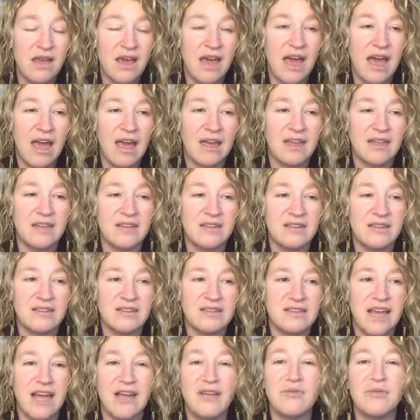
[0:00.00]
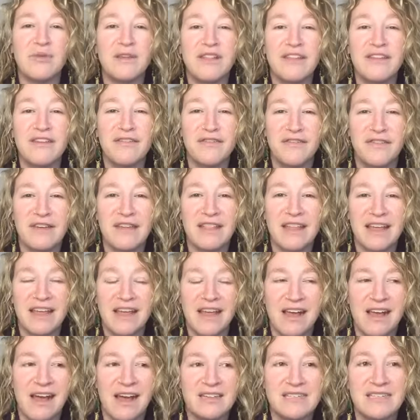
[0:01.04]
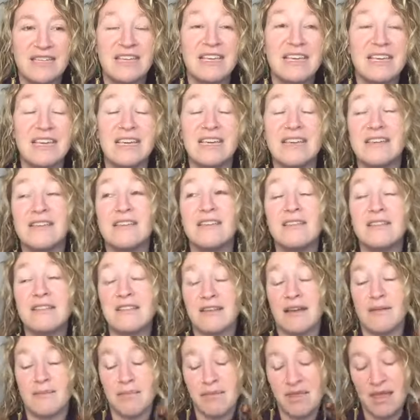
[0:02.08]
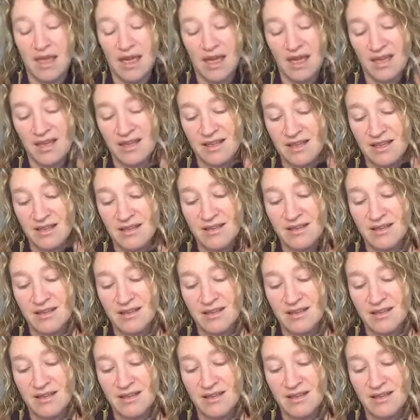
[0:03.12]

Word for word: and i really feel like i got to heal something